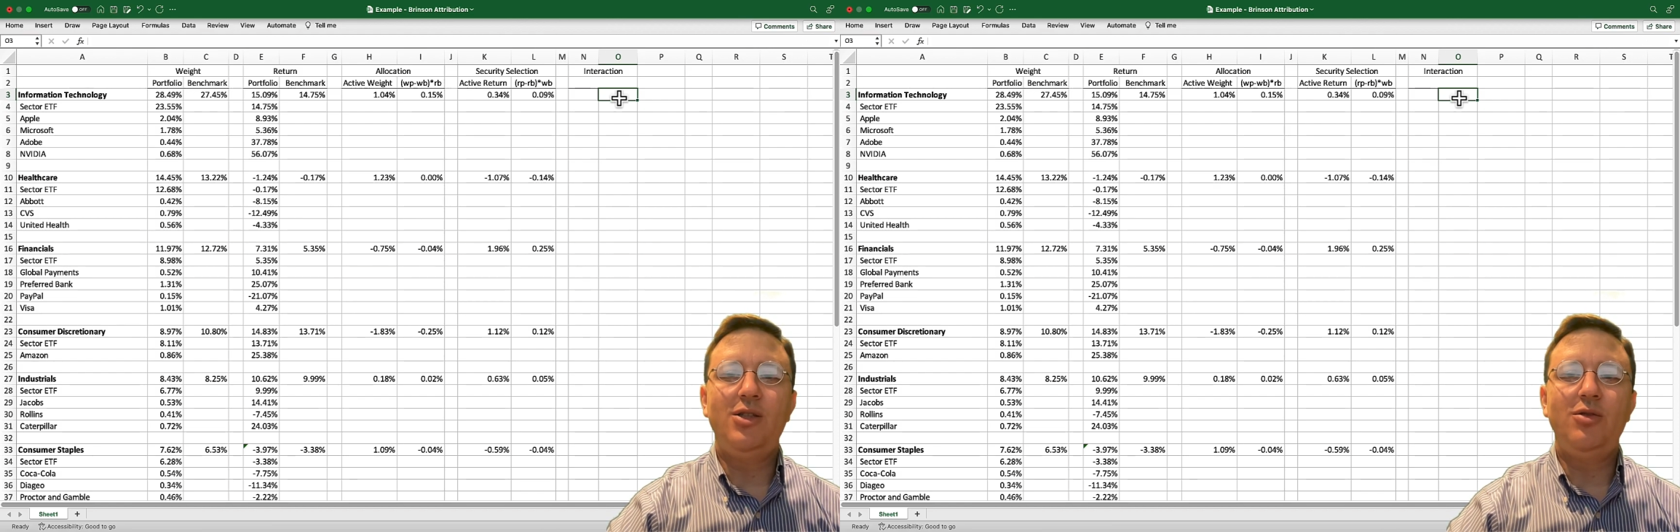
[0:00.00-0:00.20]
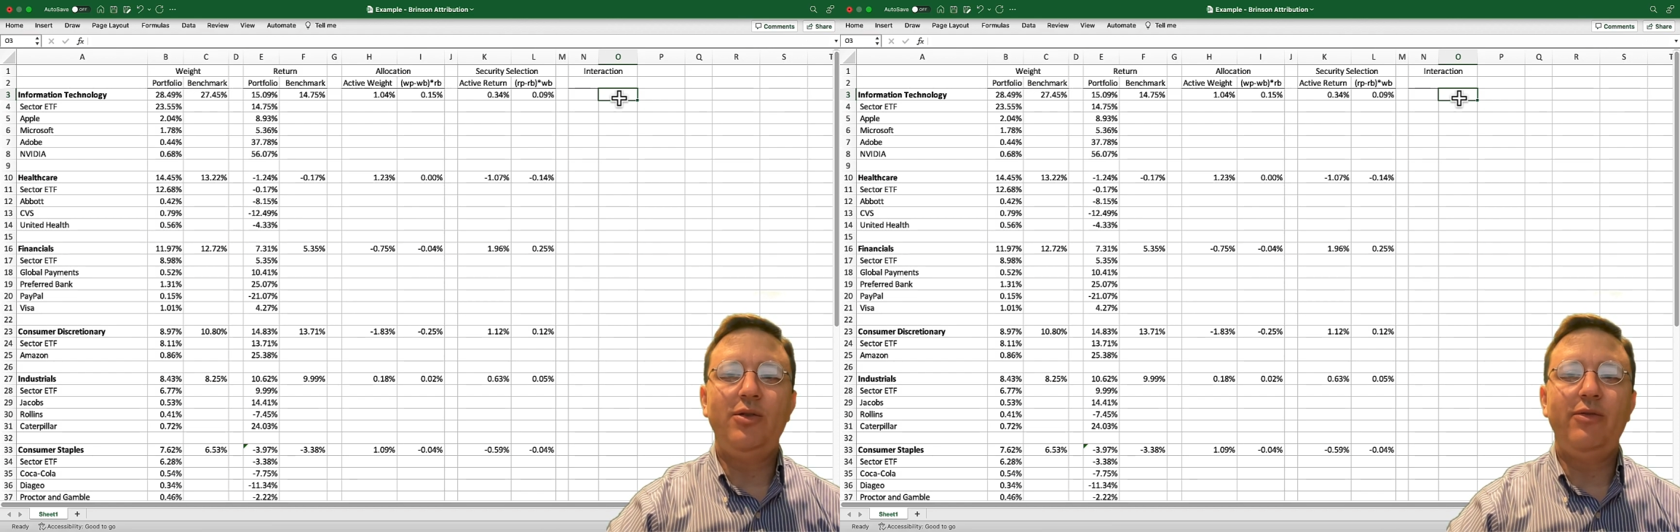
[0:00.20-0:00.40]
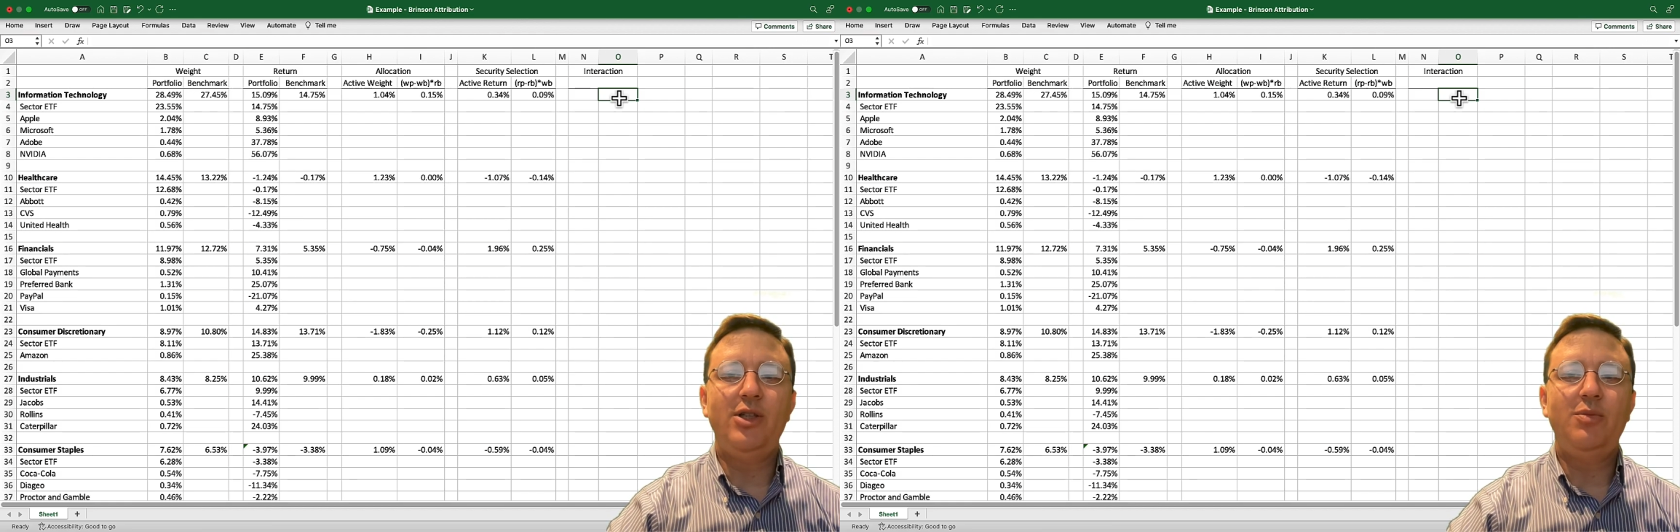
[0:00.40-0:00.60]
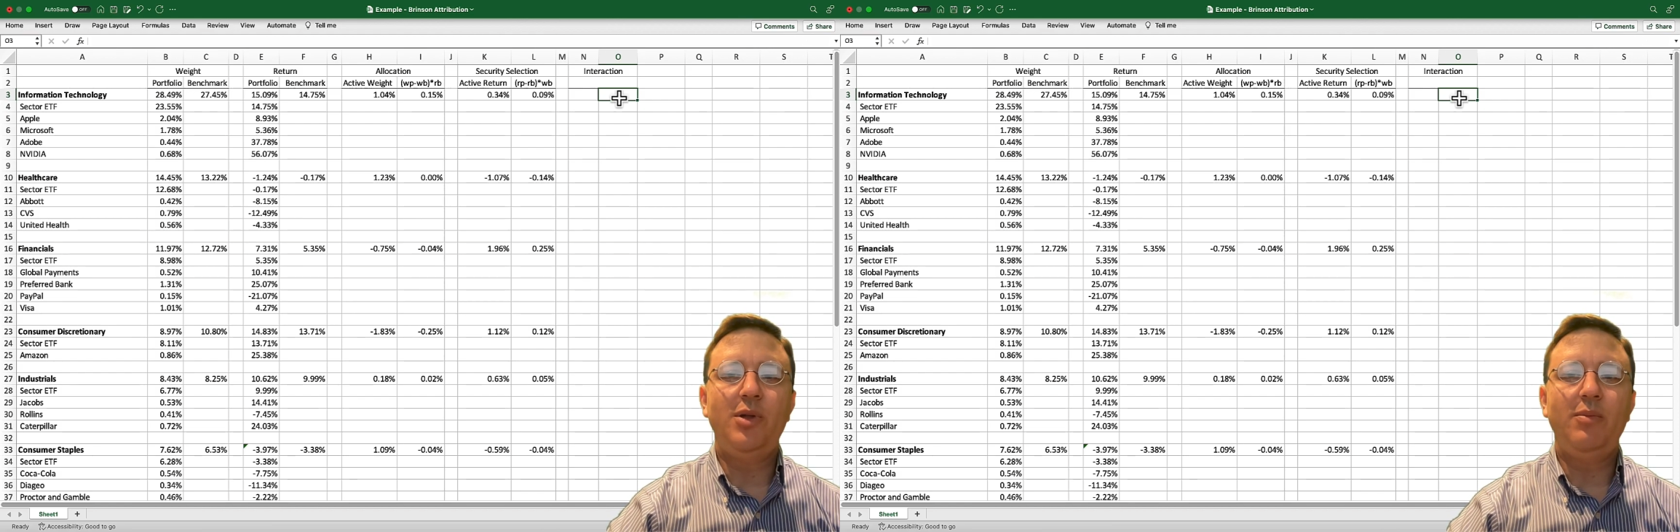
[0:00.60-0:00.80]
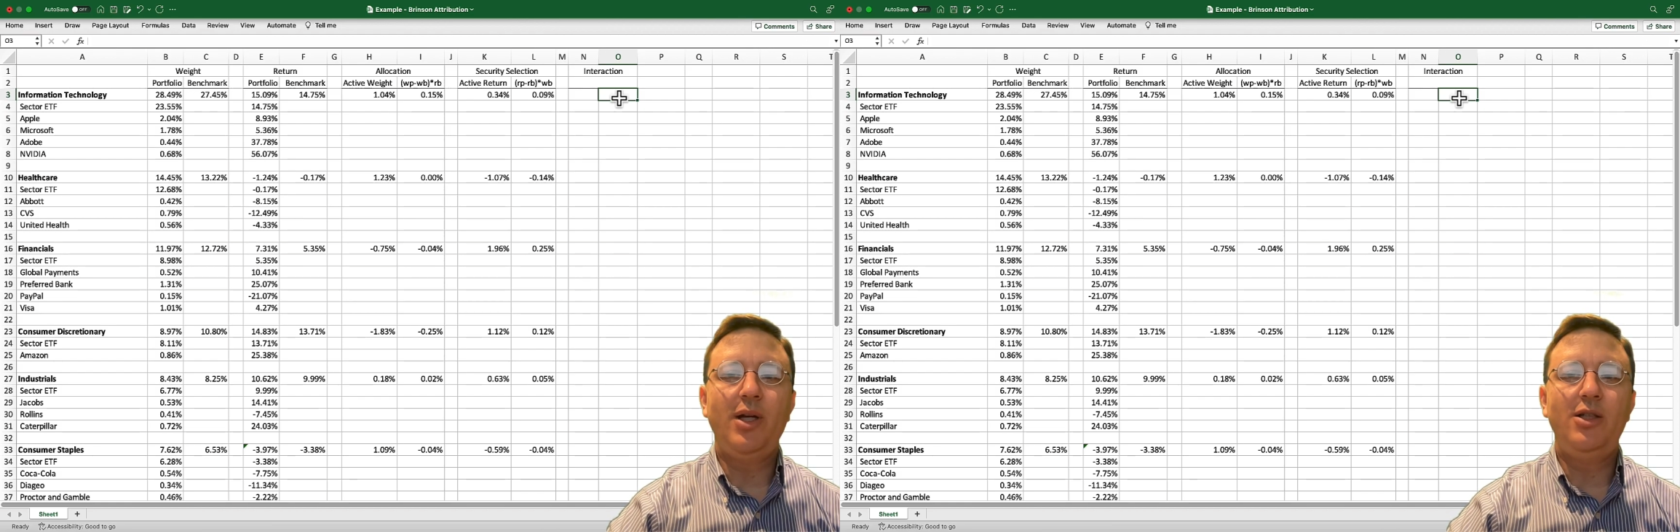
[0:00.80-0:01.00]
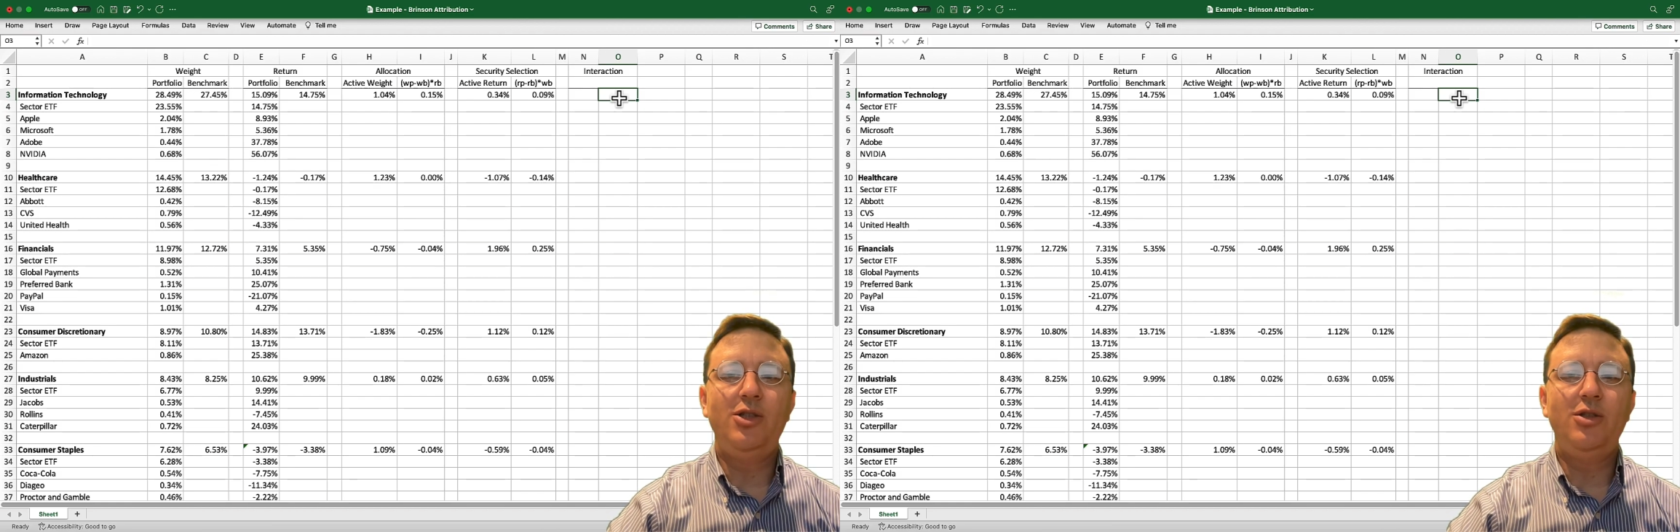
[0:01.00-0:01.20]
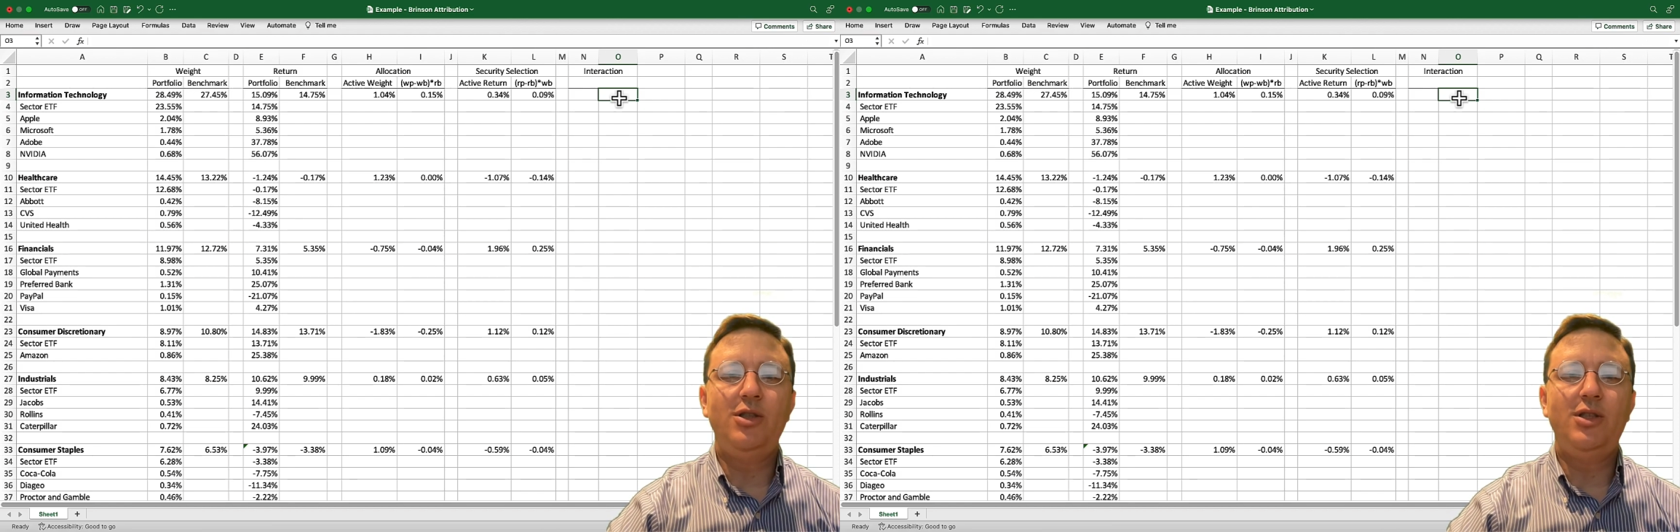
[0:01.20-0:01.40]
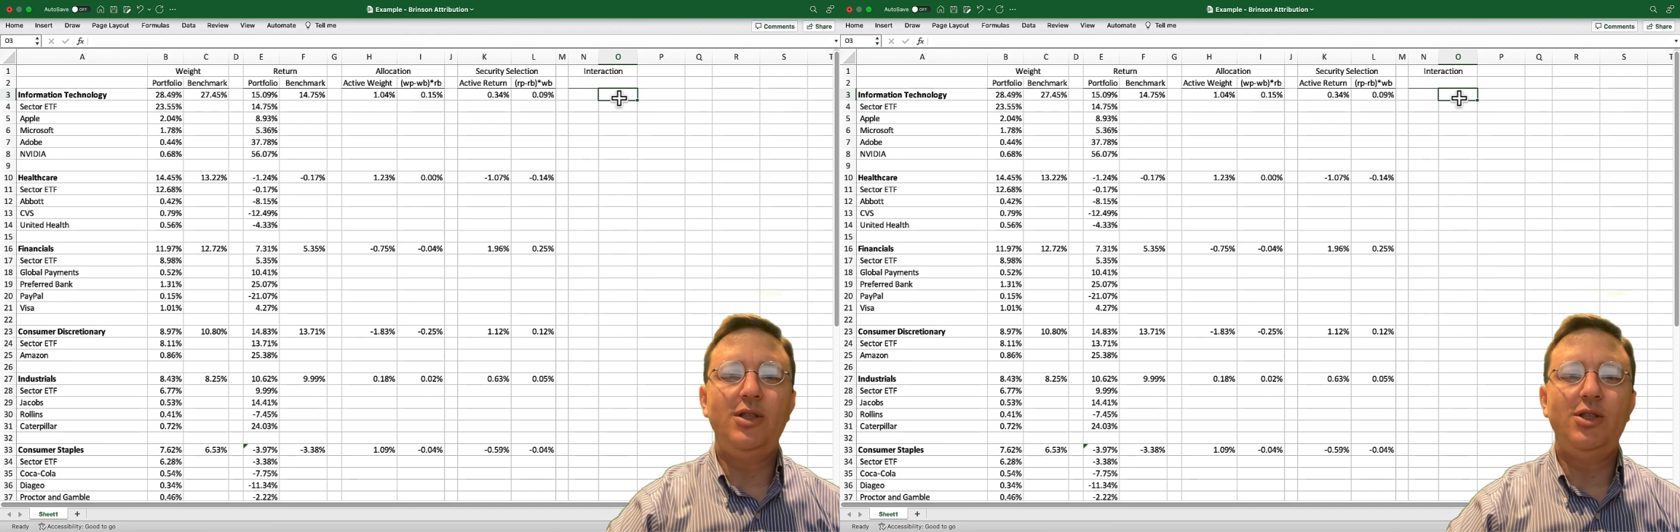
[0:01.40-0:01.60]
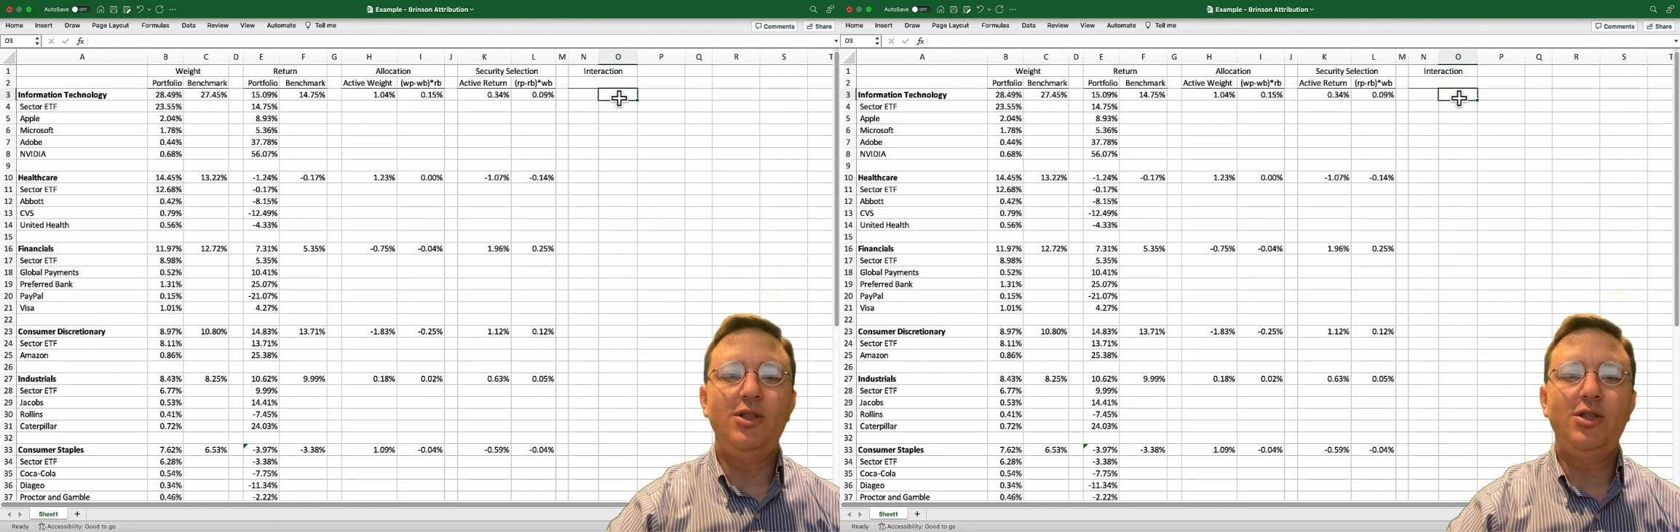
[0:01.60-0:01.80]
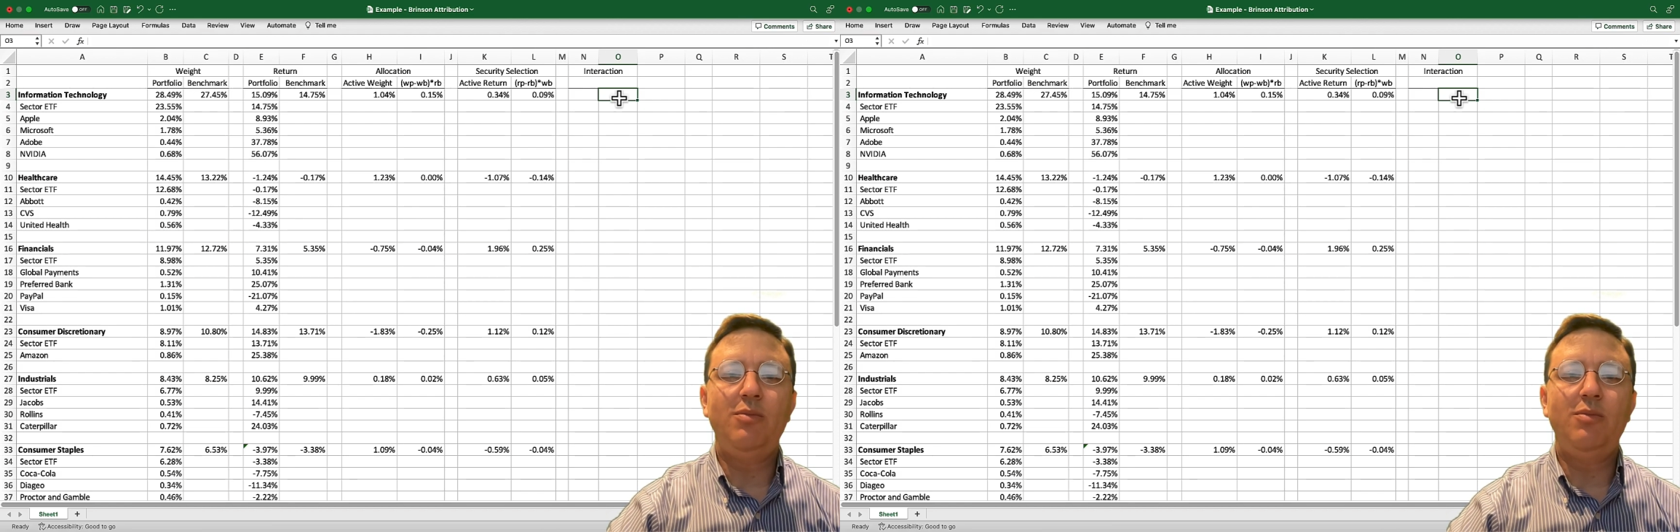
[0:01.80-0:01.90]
to investment manager decisions,